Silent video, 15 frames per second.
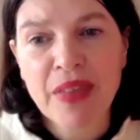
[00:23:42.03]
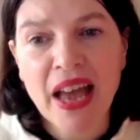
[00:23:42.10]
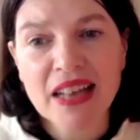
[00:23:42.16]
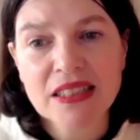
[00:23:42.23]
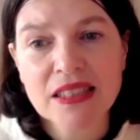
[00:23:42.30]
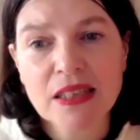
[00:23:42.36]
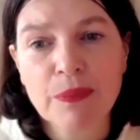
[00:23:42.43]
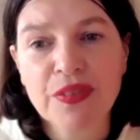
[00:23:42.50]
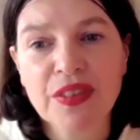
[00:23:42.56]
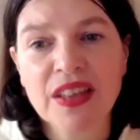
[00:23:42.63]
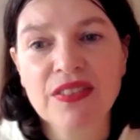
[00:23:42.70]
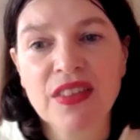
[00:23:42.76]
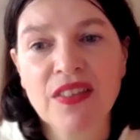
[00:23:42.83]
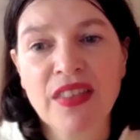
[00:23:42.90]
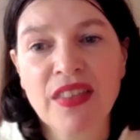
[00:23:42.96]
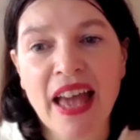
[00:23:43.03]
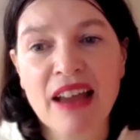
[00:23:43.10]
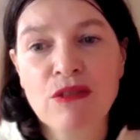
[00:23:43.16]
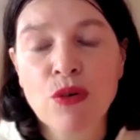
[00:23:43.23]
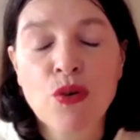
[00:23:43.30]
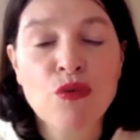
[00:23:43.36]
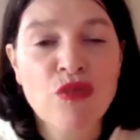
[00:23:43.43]
That's something that
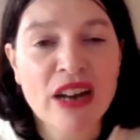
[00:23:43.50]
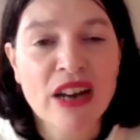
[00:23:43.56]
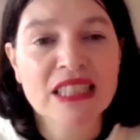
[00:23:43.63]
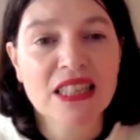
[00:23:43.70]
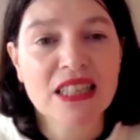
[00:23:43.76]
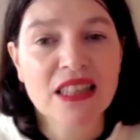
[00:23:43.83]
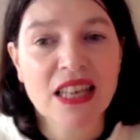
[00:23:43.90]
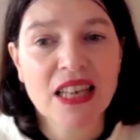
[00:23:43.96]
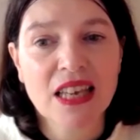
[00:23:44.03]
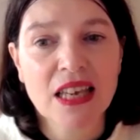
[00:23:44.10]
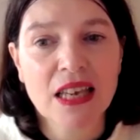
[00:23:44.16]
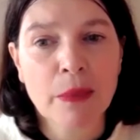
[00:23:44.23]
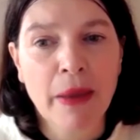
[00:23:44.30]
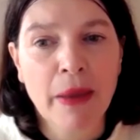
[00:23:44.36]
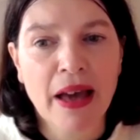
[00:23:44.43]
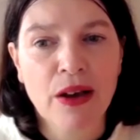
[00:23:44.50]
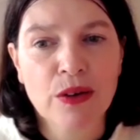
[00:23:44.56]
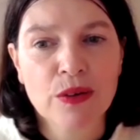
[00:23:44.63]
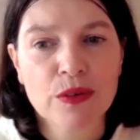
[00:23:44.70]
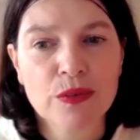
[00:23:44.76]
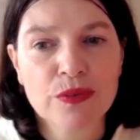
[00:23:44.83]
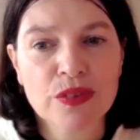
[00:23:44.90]
they're already thinking
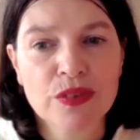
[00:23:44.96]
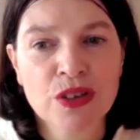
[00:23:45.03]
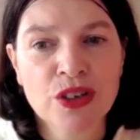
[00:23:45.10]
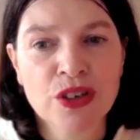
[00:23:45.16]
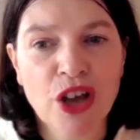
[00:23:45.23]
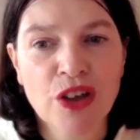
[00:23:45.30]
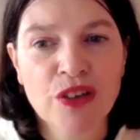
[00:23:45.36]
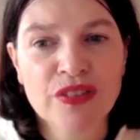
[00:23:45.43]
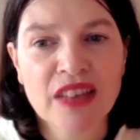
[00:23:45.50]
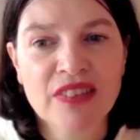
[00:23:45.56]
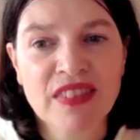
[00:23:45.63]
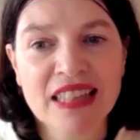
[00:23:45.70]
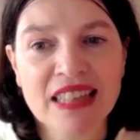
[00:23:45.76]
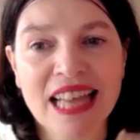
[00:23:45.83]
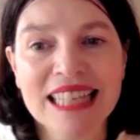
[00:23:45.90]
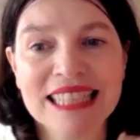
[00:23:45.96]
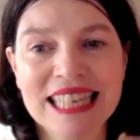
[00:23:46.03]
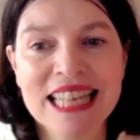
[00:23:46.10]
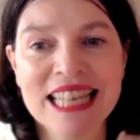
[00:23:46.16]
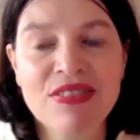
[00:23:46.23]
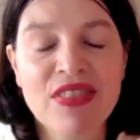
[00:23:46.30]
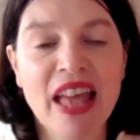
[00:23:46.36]
about, you know, that, that that's
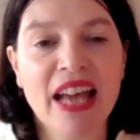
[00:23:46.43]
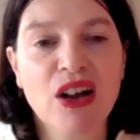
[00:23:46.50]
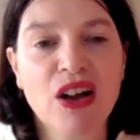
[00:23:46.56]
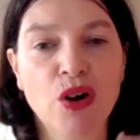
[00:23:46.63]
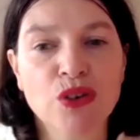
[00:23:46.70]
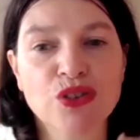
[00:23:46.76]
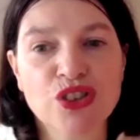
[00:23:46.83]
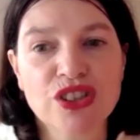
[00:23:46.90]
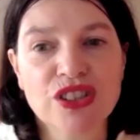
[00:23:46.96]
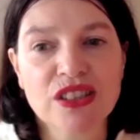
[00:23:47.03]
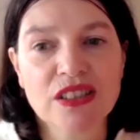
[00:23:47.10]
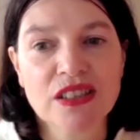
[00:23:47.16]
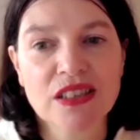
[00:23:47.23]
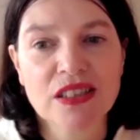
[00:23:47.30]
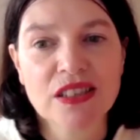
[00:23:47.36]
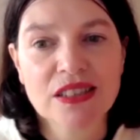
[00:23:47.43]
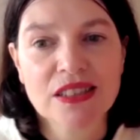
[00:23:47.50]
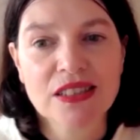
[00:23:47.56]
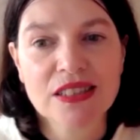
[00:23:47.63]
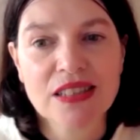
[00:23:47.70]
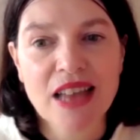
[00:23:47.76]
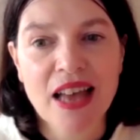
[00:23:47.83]
in their
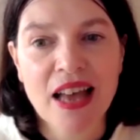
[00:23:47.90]
consciousness.